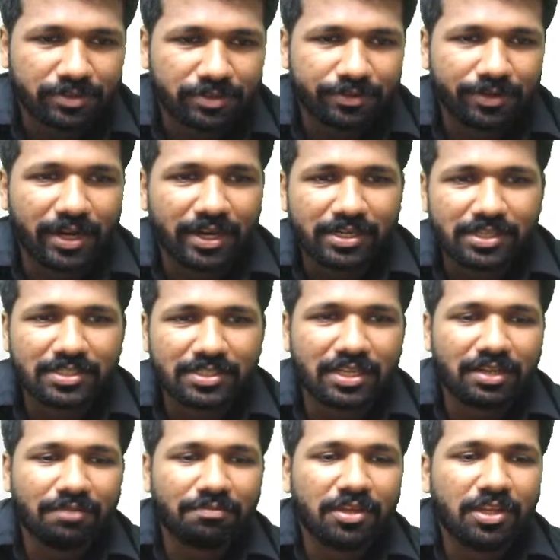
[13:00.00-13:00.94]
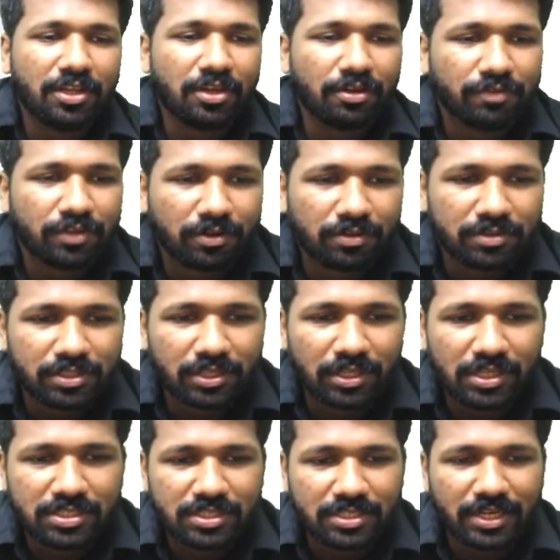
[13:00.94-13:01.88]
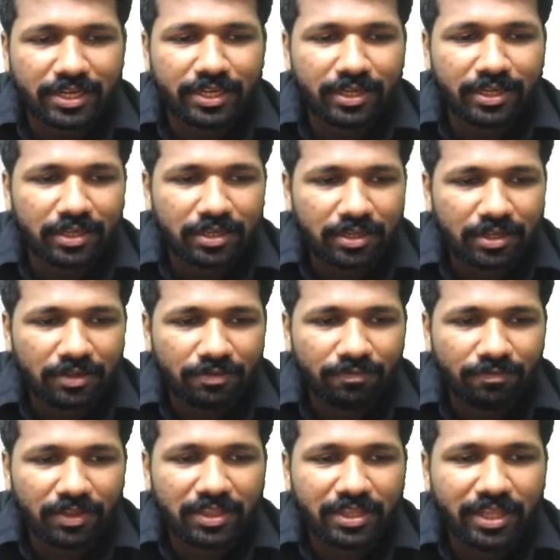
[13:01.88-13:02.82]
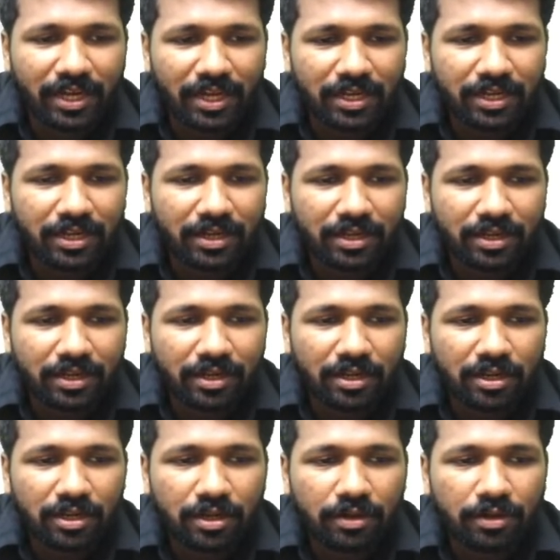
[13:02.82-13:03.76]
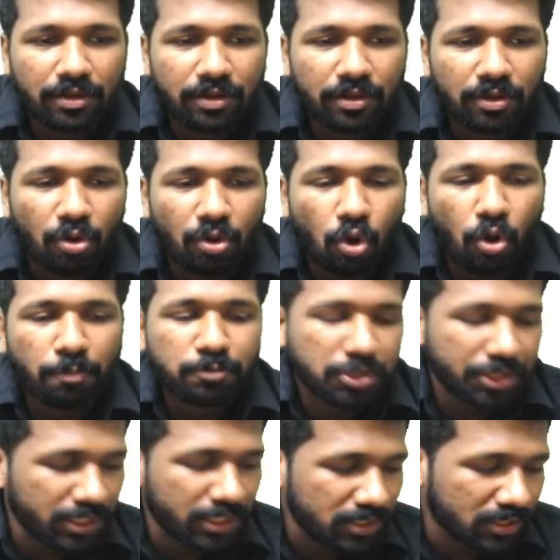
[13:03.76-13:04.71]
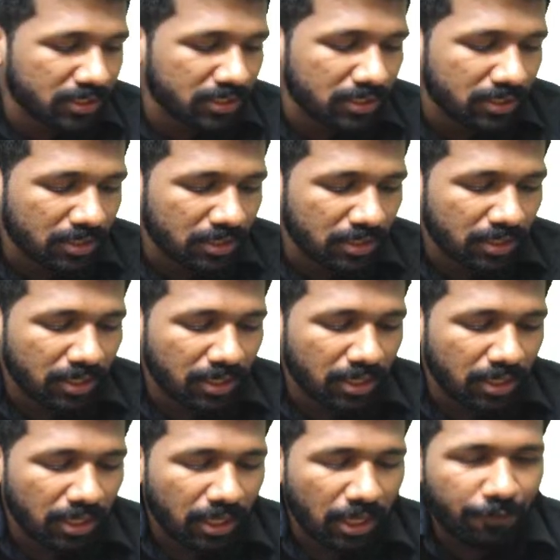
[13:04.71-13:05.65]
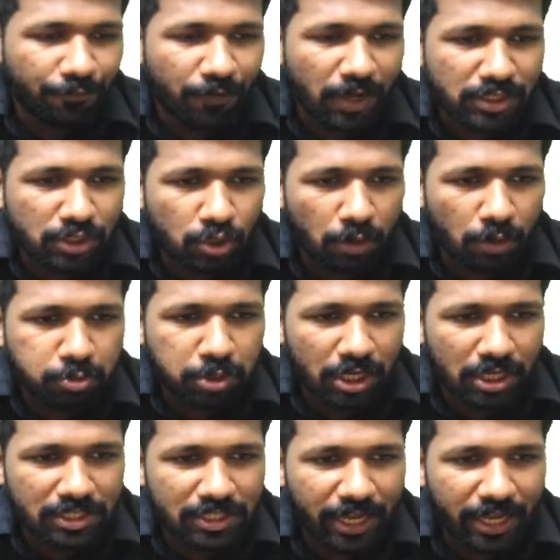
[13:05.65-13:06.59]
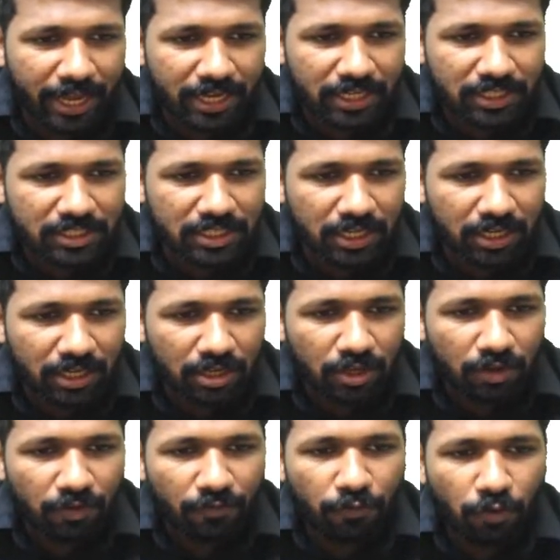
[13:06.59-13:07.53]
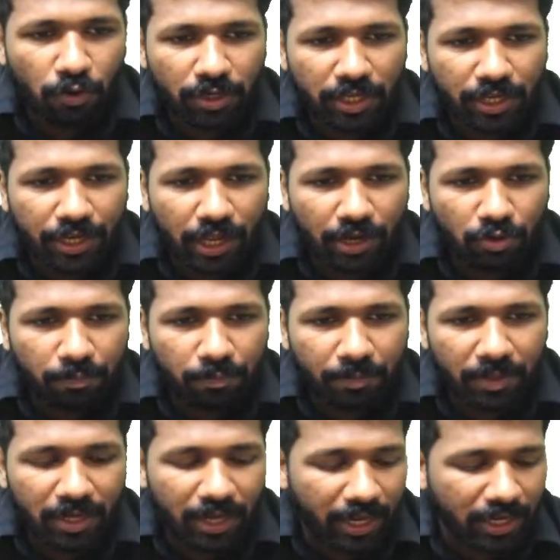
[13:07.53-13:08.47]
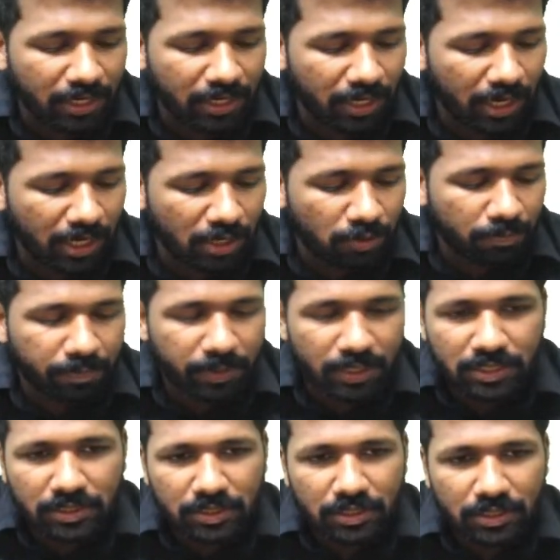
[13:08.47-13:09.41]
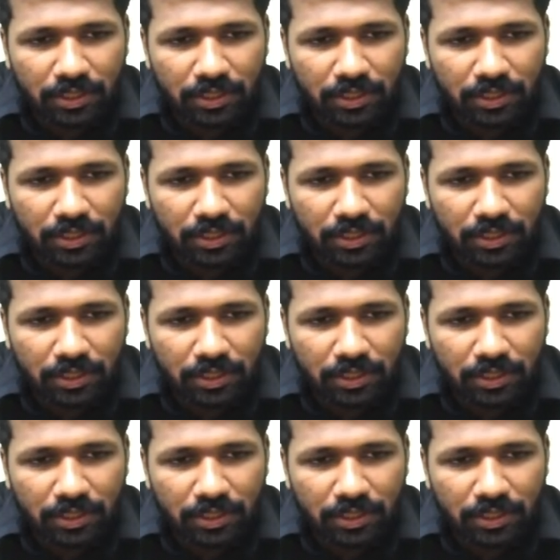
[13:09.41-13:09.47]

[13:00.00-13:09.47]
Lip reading: You will understand the meaning of the question easily with the options. If first option is the answer, 49 rupee 98 rupees